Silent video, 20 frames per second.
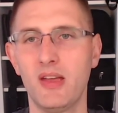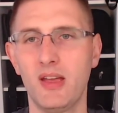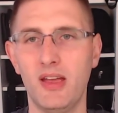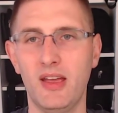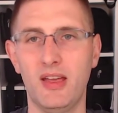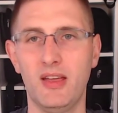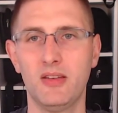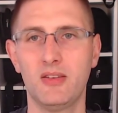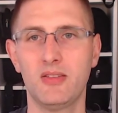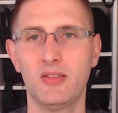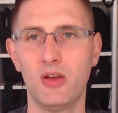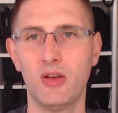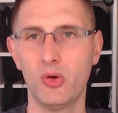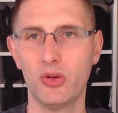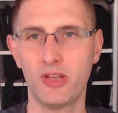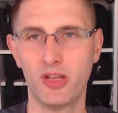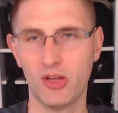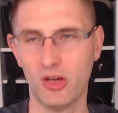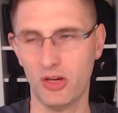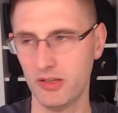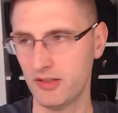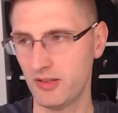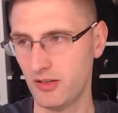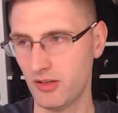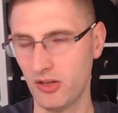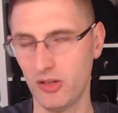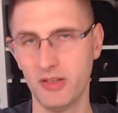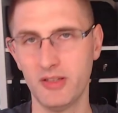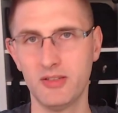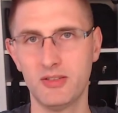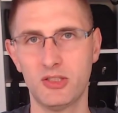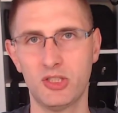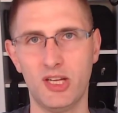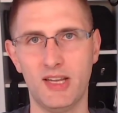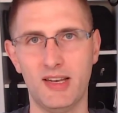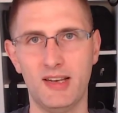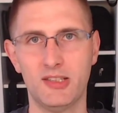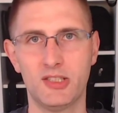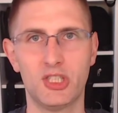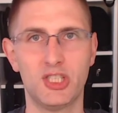And so the content on this
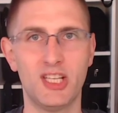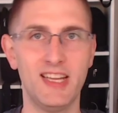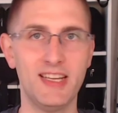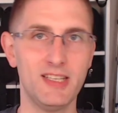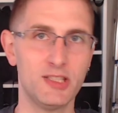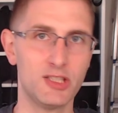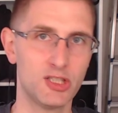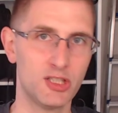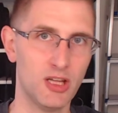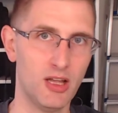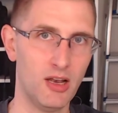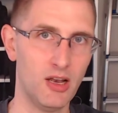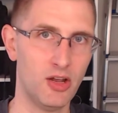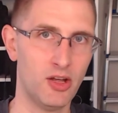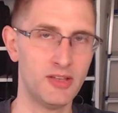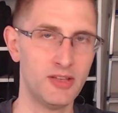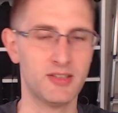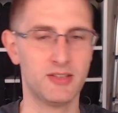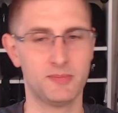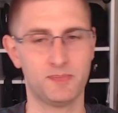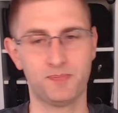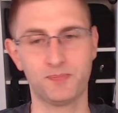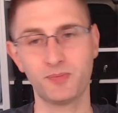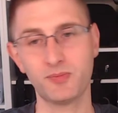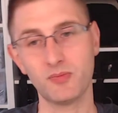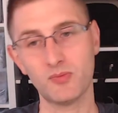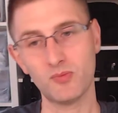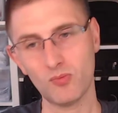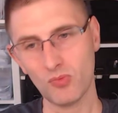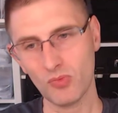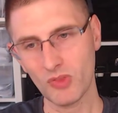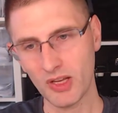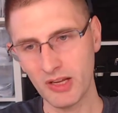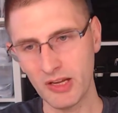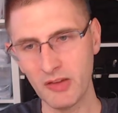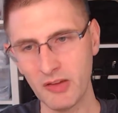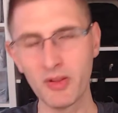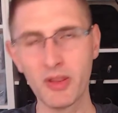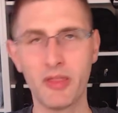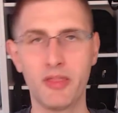channel changed a lot,
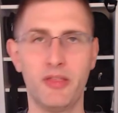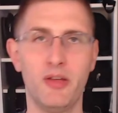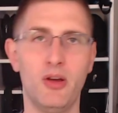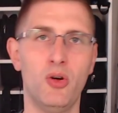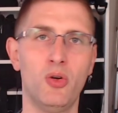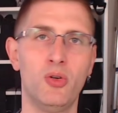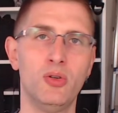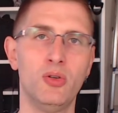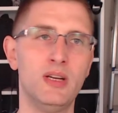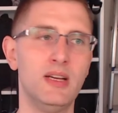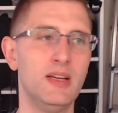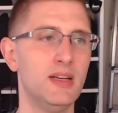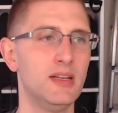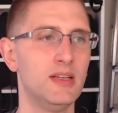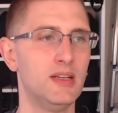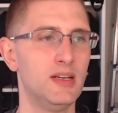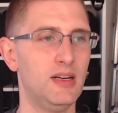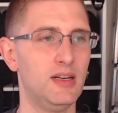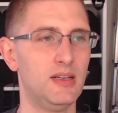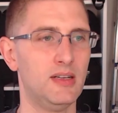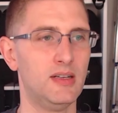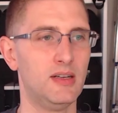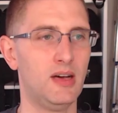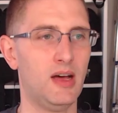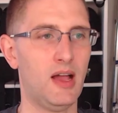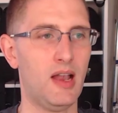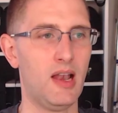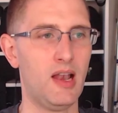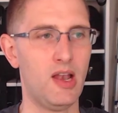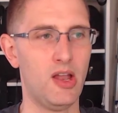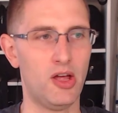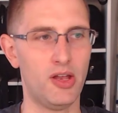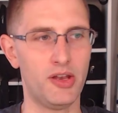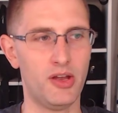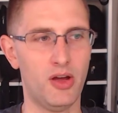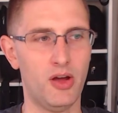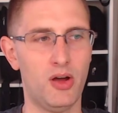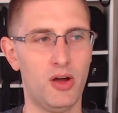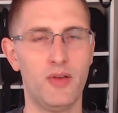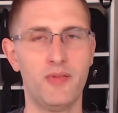even though a
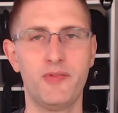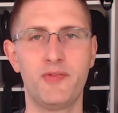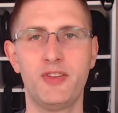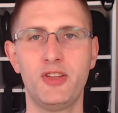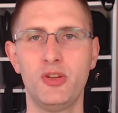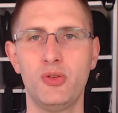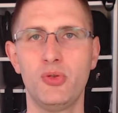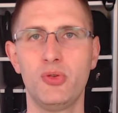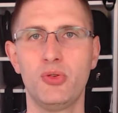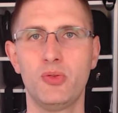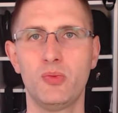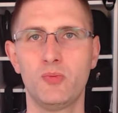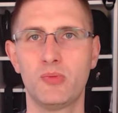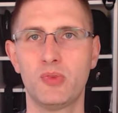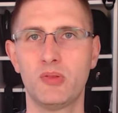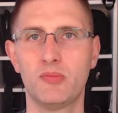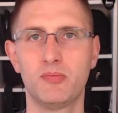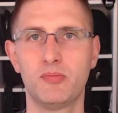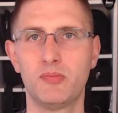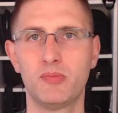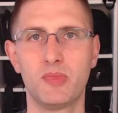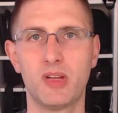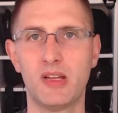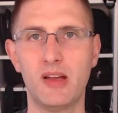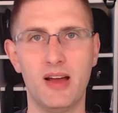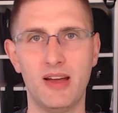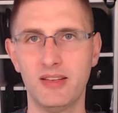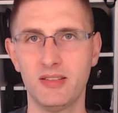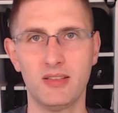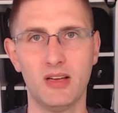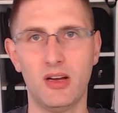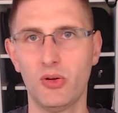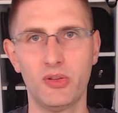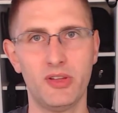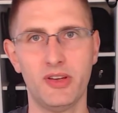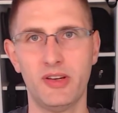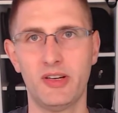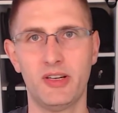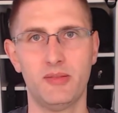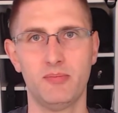lot of you guys out
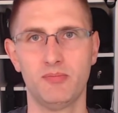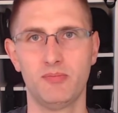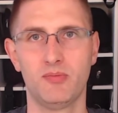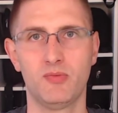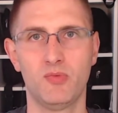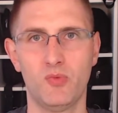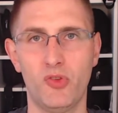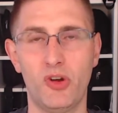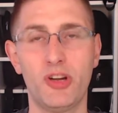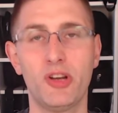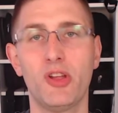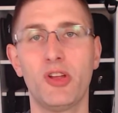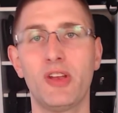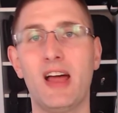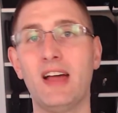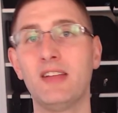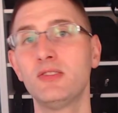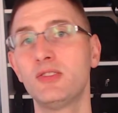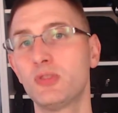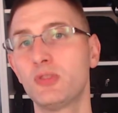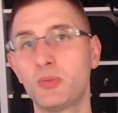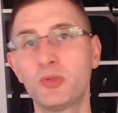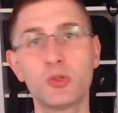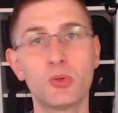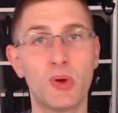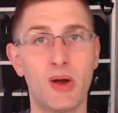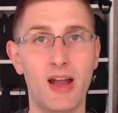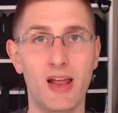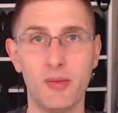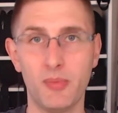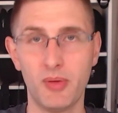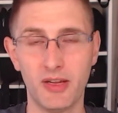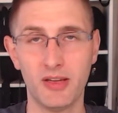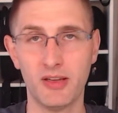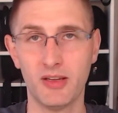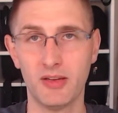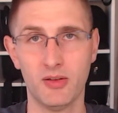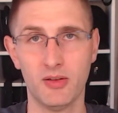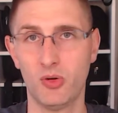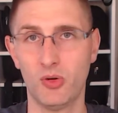there were not
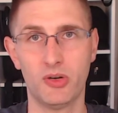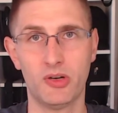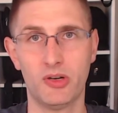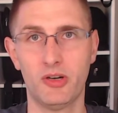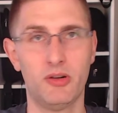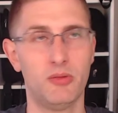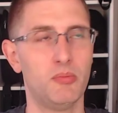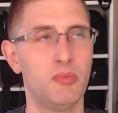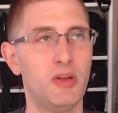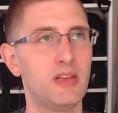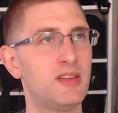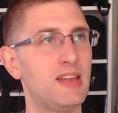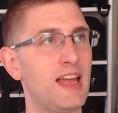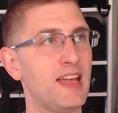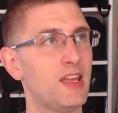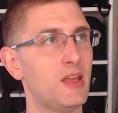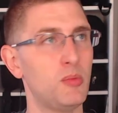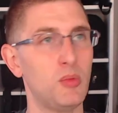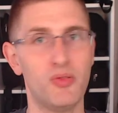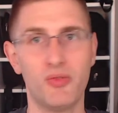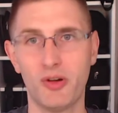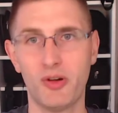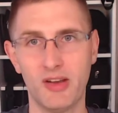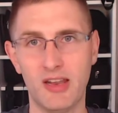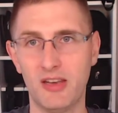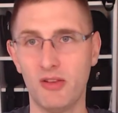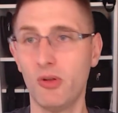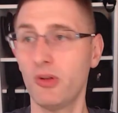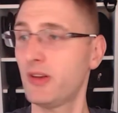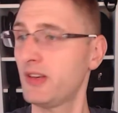unsubscribing or attacking me for that.